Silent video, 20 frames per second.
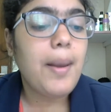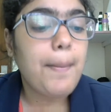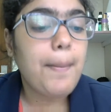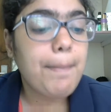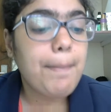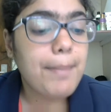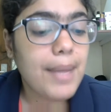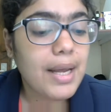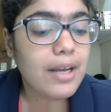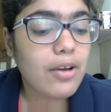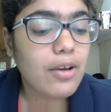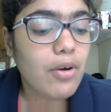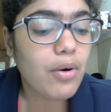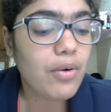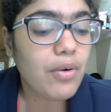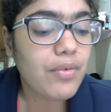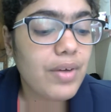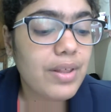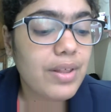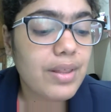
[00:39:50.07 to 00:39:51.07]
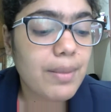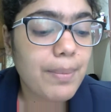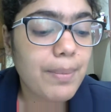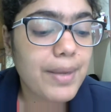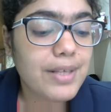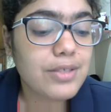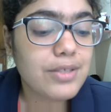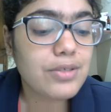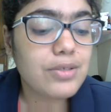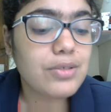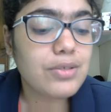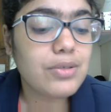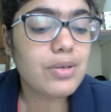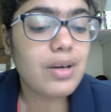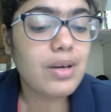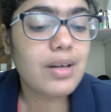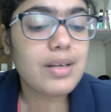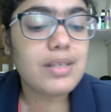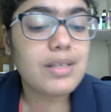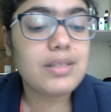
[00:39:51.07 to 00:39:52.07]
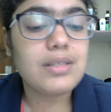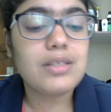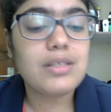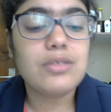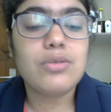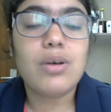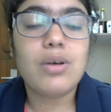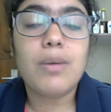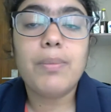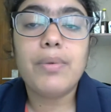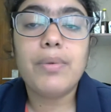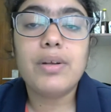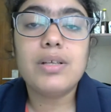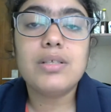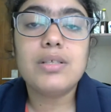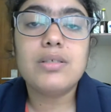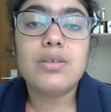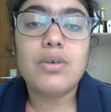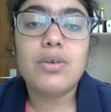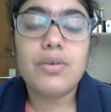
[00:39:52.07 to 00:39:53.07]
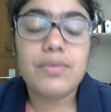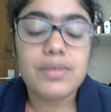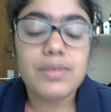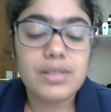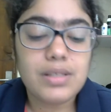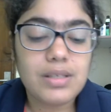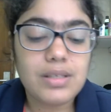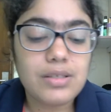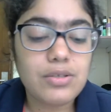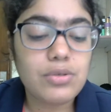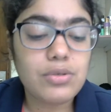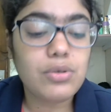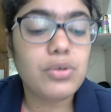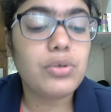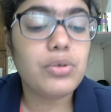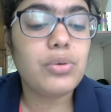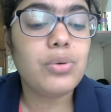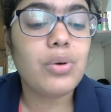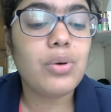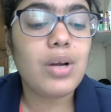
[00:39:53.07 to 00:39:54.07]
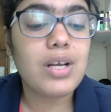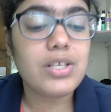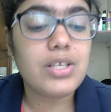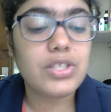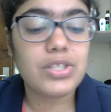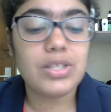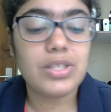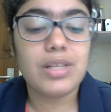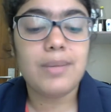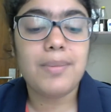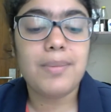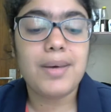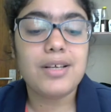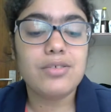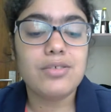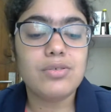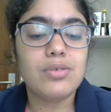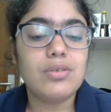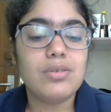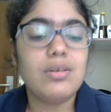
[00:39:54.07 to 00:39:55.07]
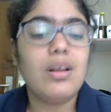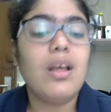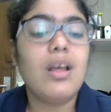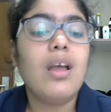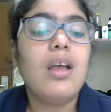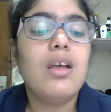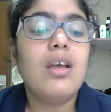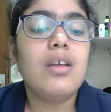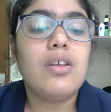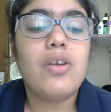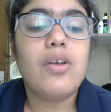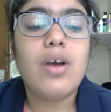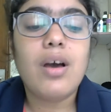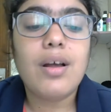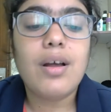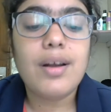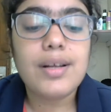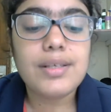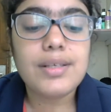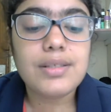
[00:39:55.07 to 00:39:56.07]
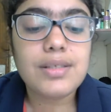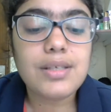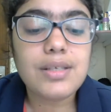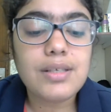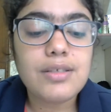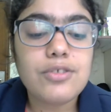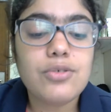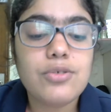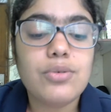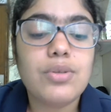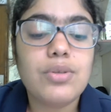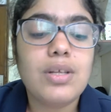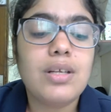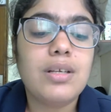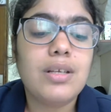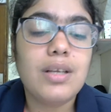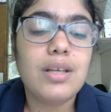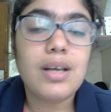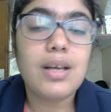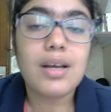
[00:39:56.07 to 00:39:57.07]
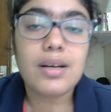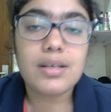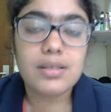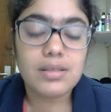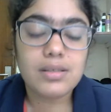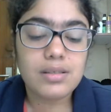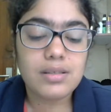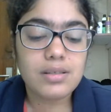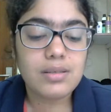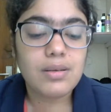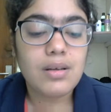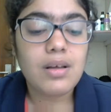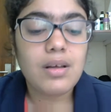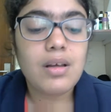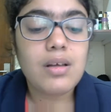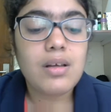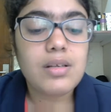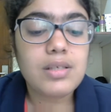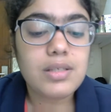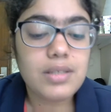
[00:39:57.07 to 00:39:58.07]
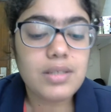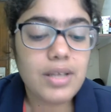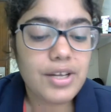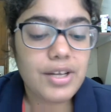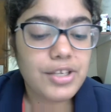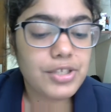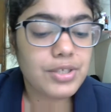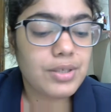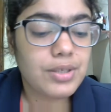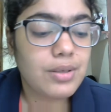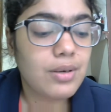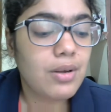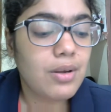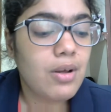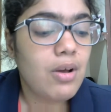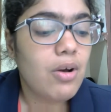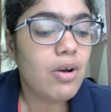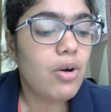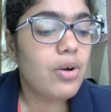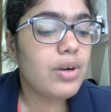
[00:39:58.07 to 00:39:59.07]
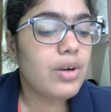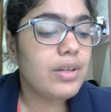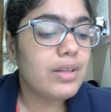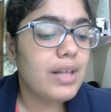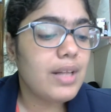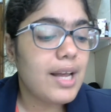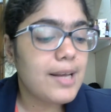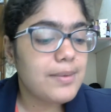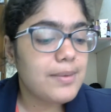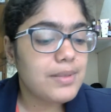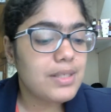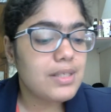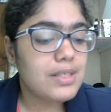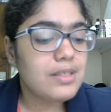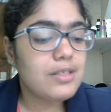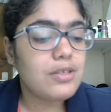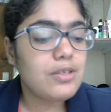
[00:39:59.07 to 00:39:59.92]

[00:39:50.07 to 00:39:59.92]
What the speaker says: make over the person so arrested to a police officer. So you rush the person you're arresting to the nearest station, or in the absence